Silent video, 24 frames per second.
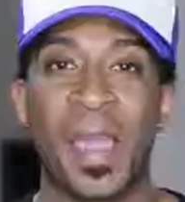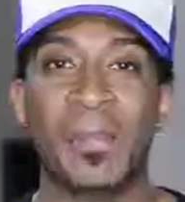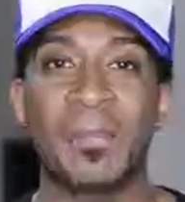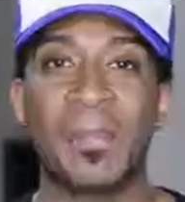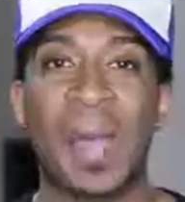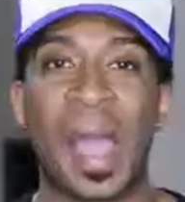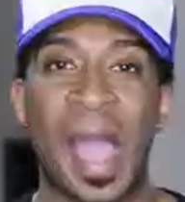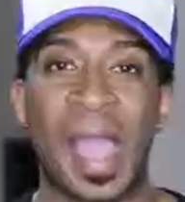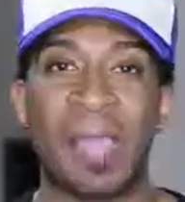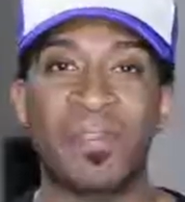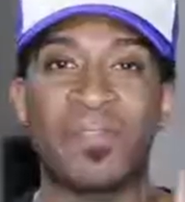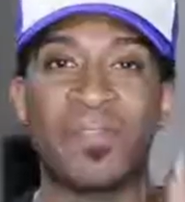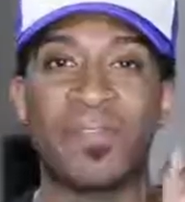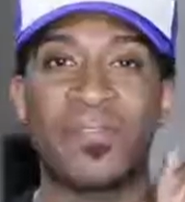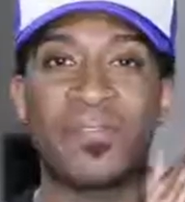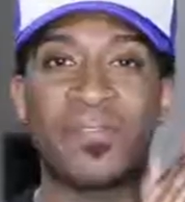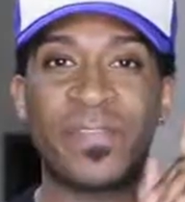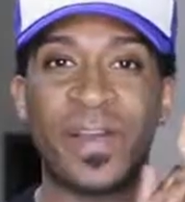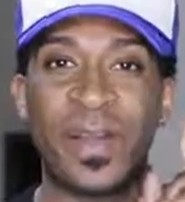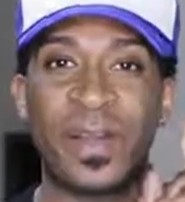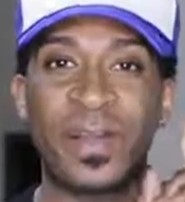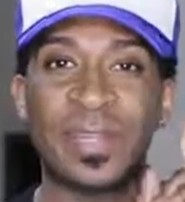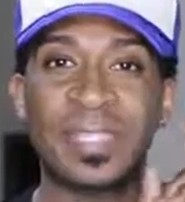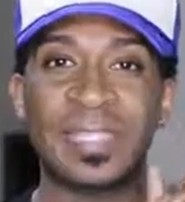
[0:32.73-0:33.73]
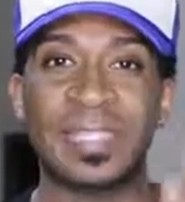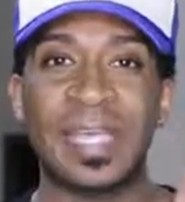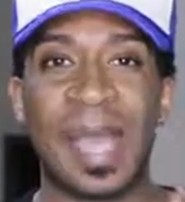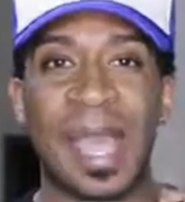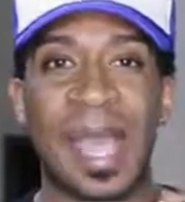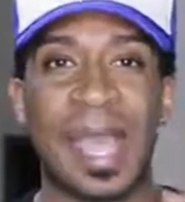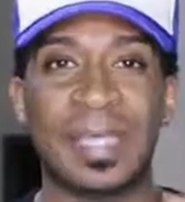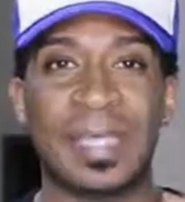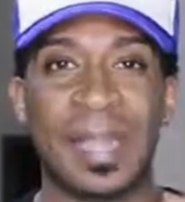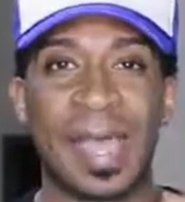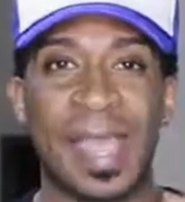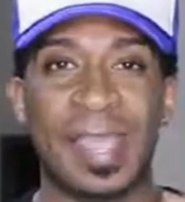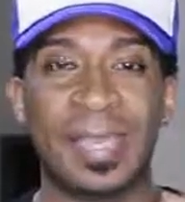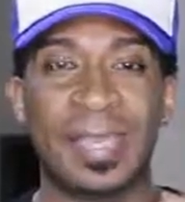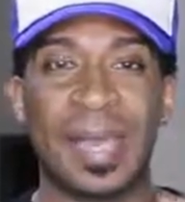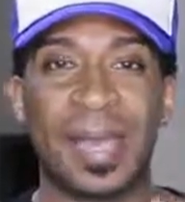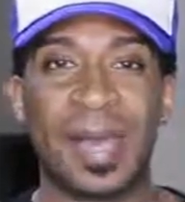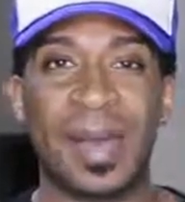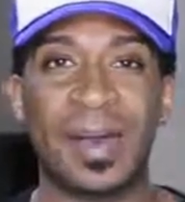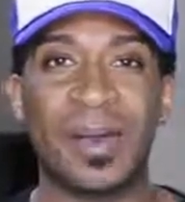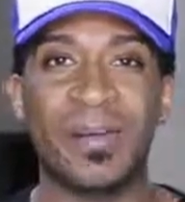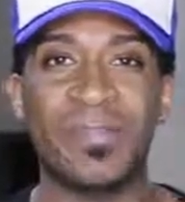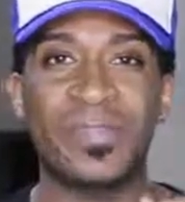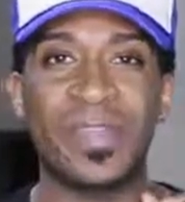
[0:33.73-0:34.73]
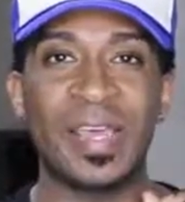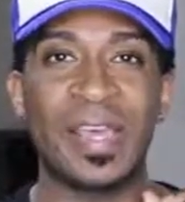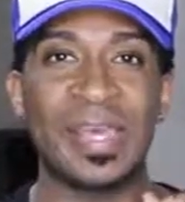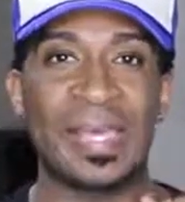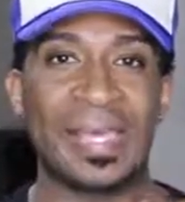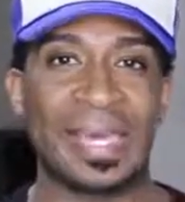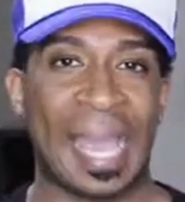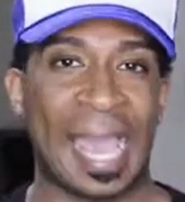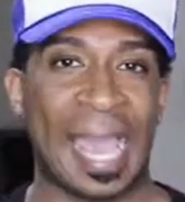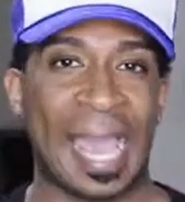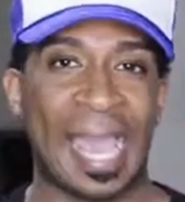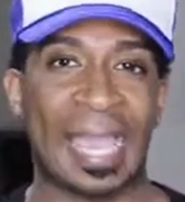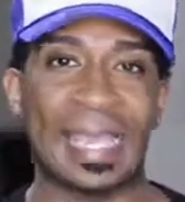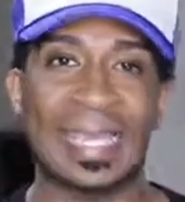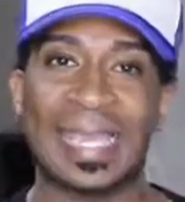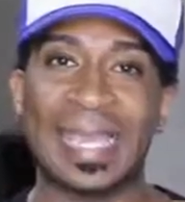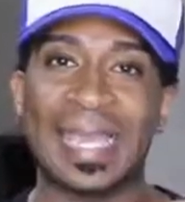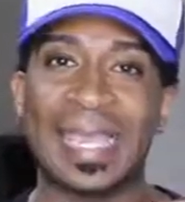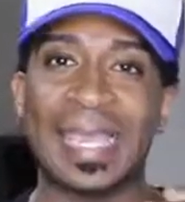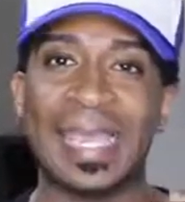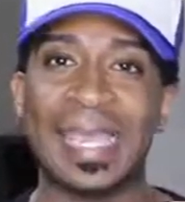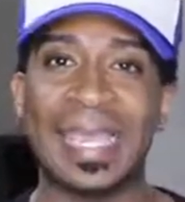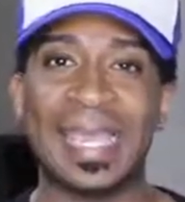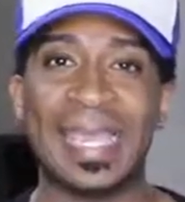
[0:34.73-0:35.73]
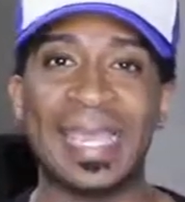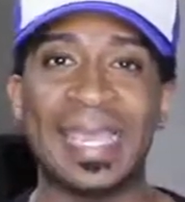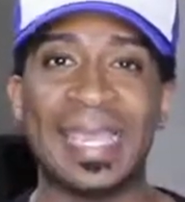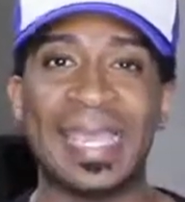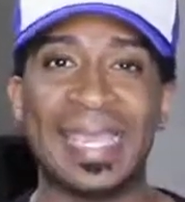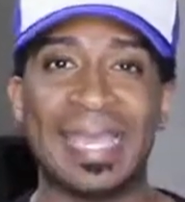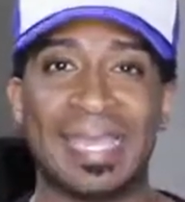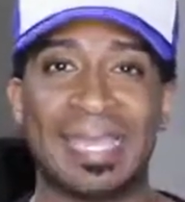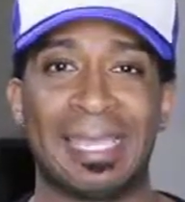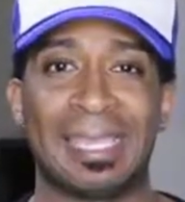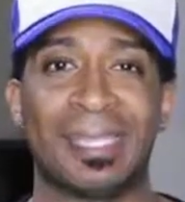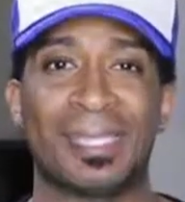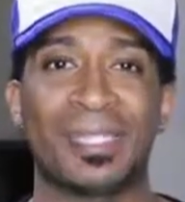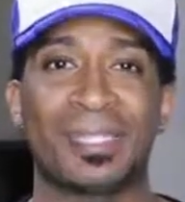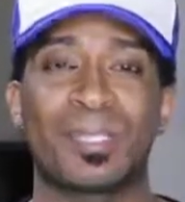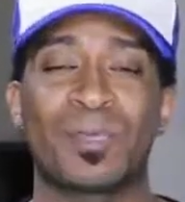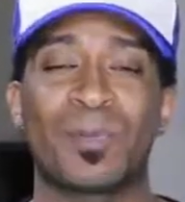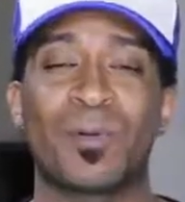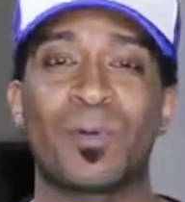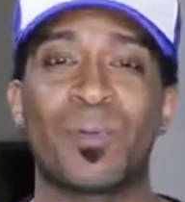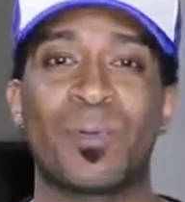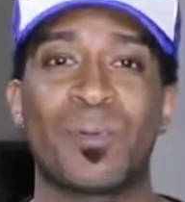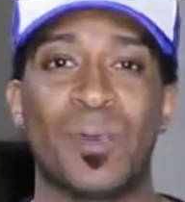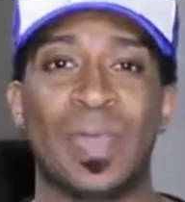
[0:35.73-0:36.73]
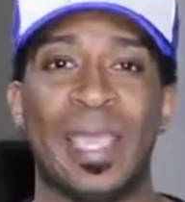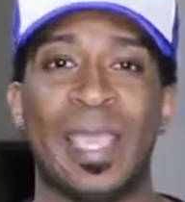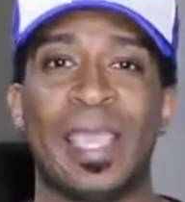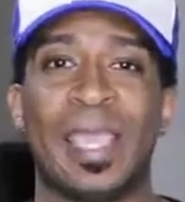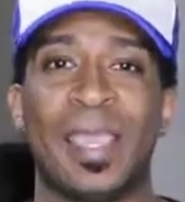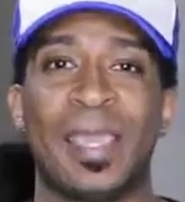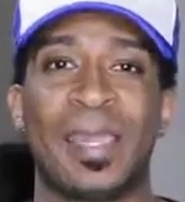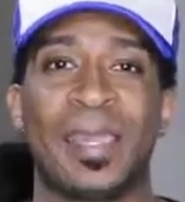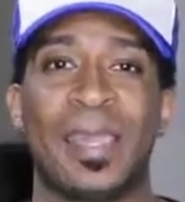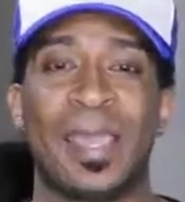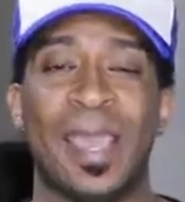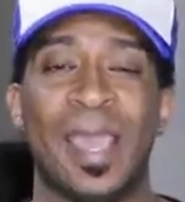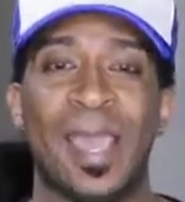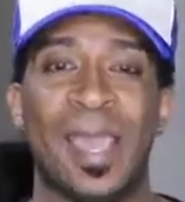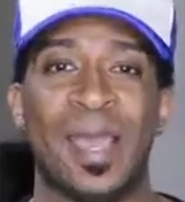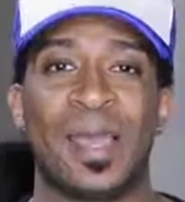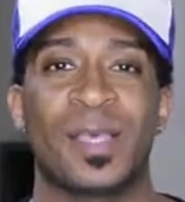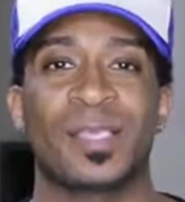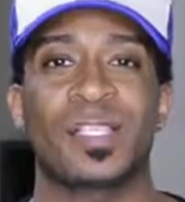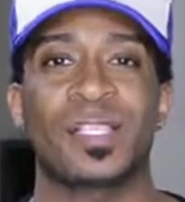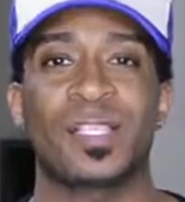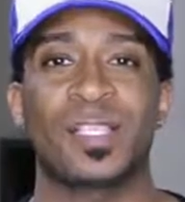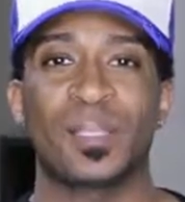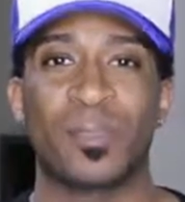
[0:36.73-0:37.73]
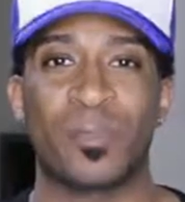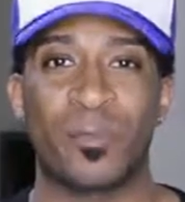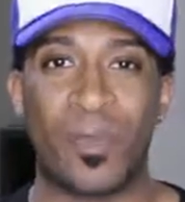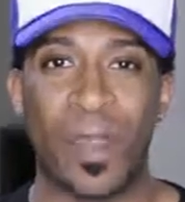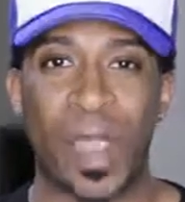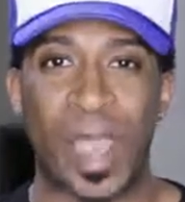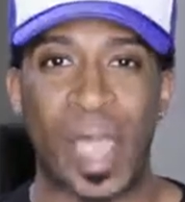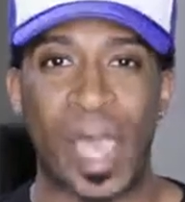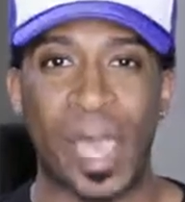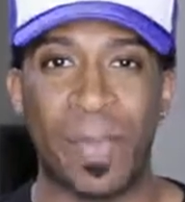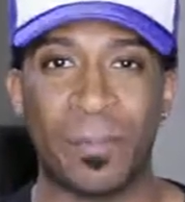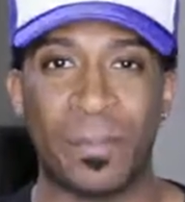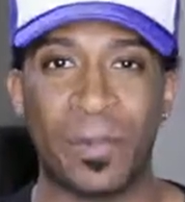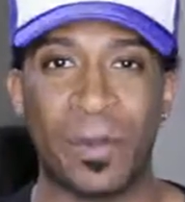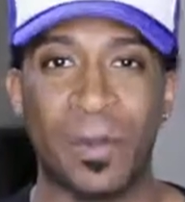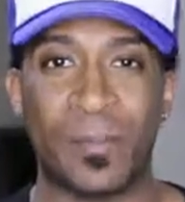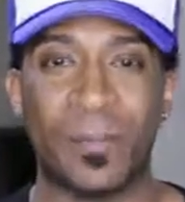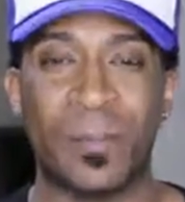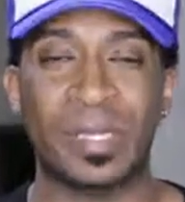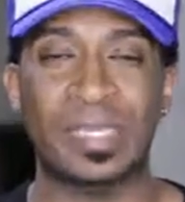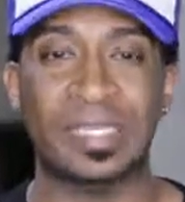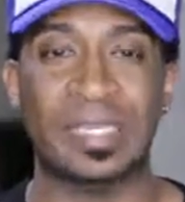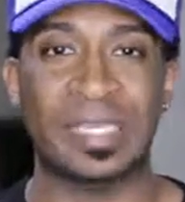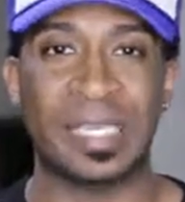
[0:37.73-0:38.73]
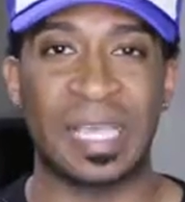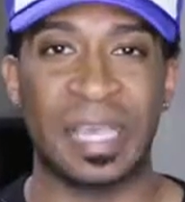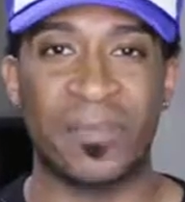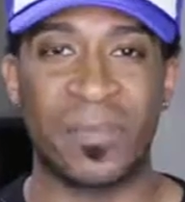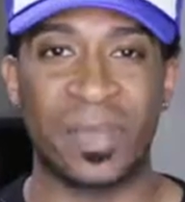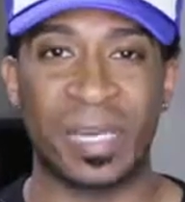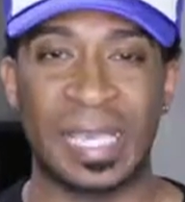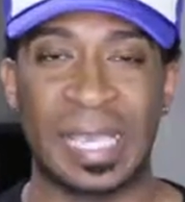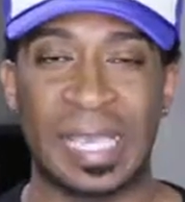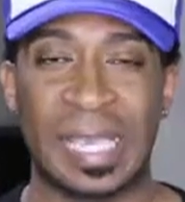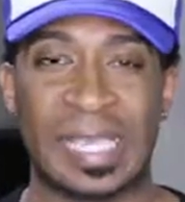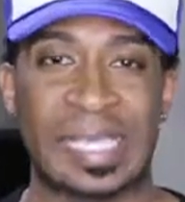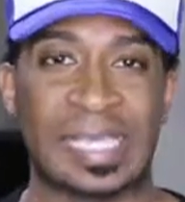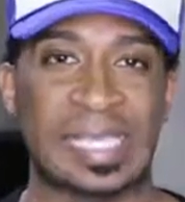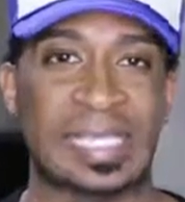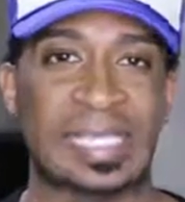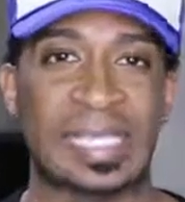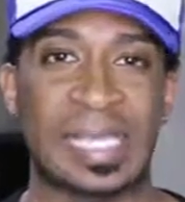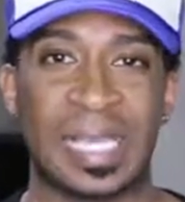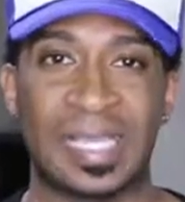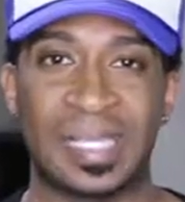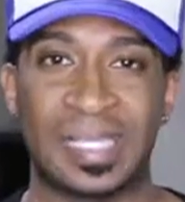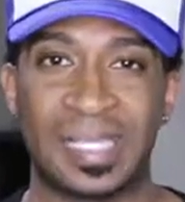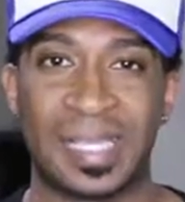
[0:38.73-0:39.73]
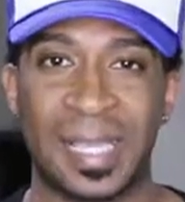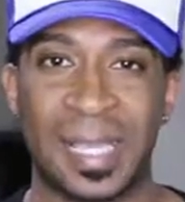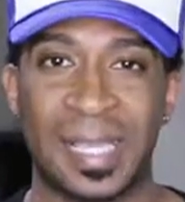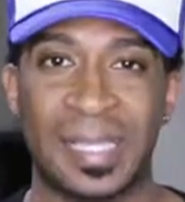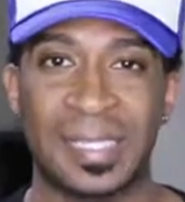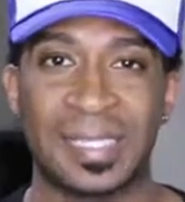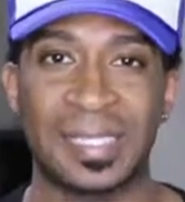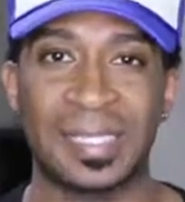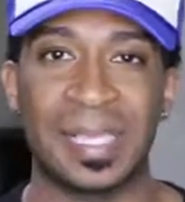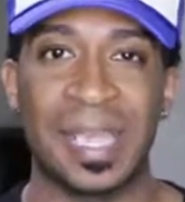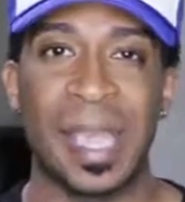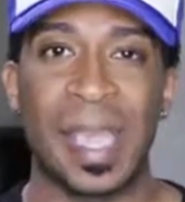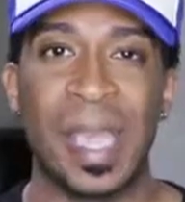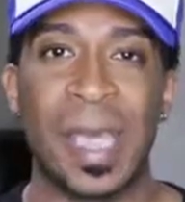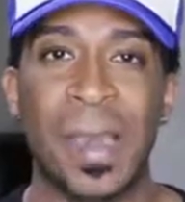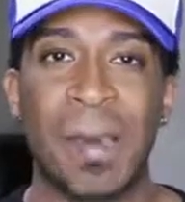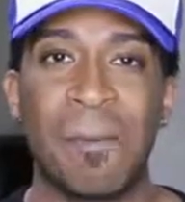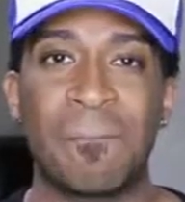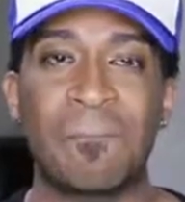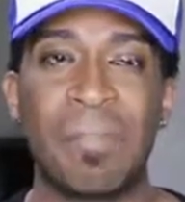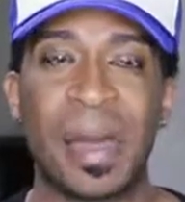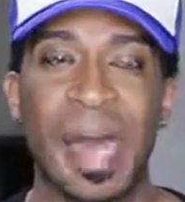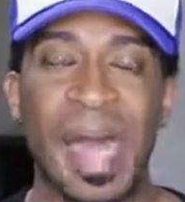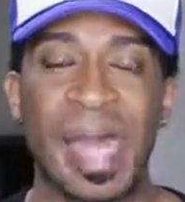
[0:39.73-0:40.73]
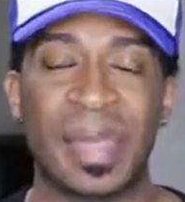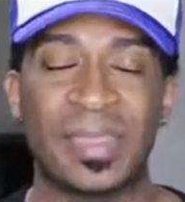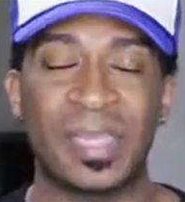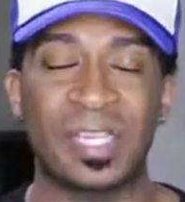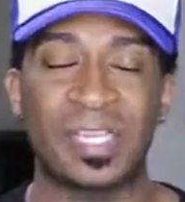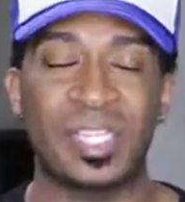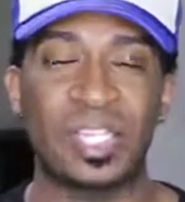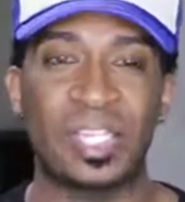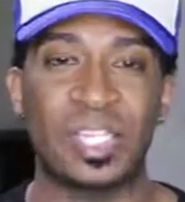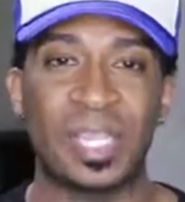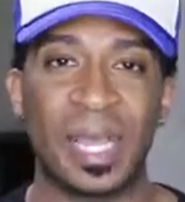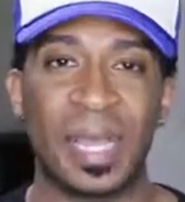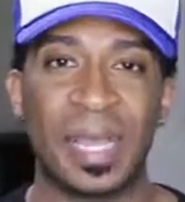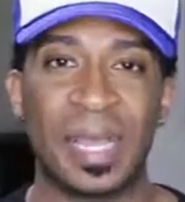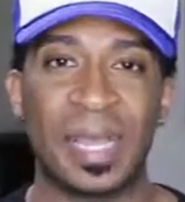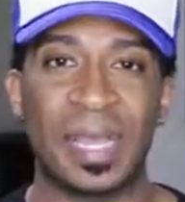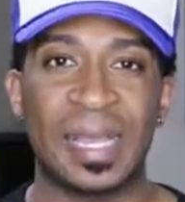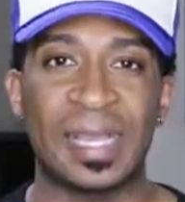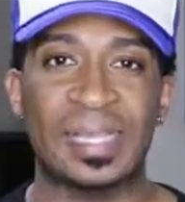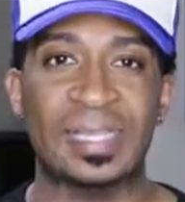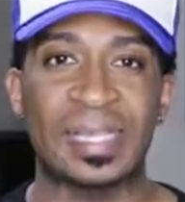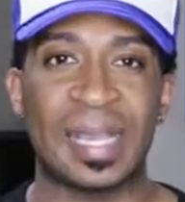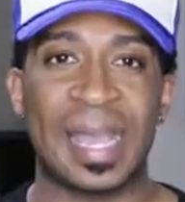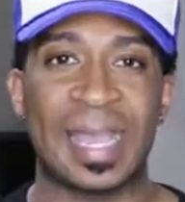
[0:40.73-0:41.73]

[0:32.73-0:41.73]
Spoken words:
My first highlight of the night is when Scrap was given his sentence by the judge.